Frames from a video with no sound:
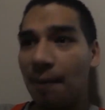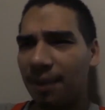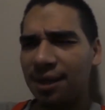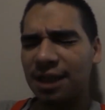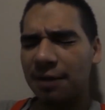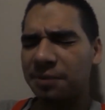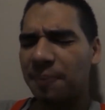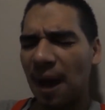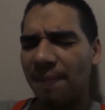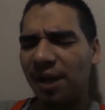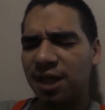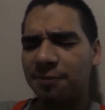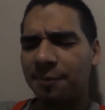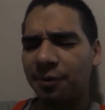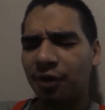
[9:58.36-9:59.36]
How many times
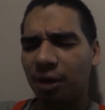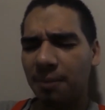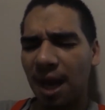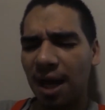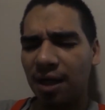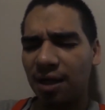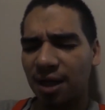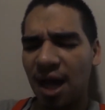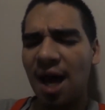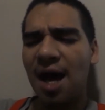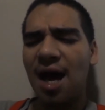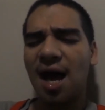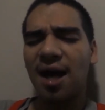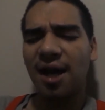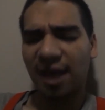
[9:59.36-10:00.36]
Batman has been remade?
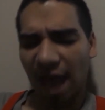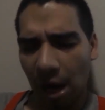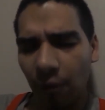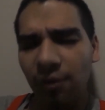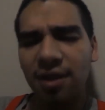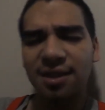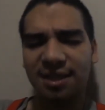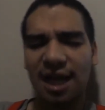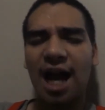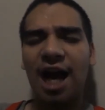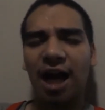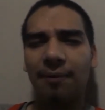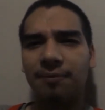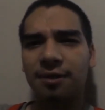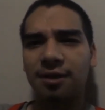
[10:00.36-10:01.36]
Countless
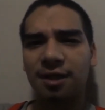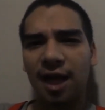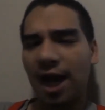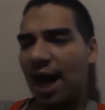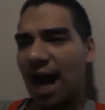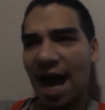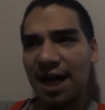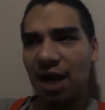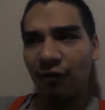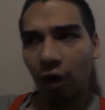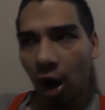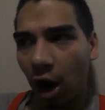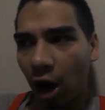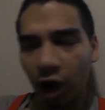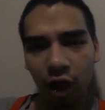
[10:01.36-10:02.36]
times. And I
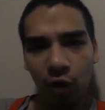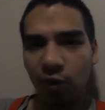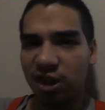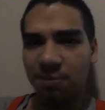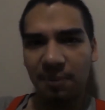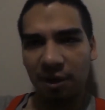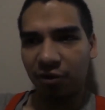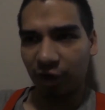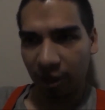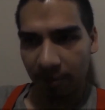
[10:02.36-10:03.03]
never argue it's been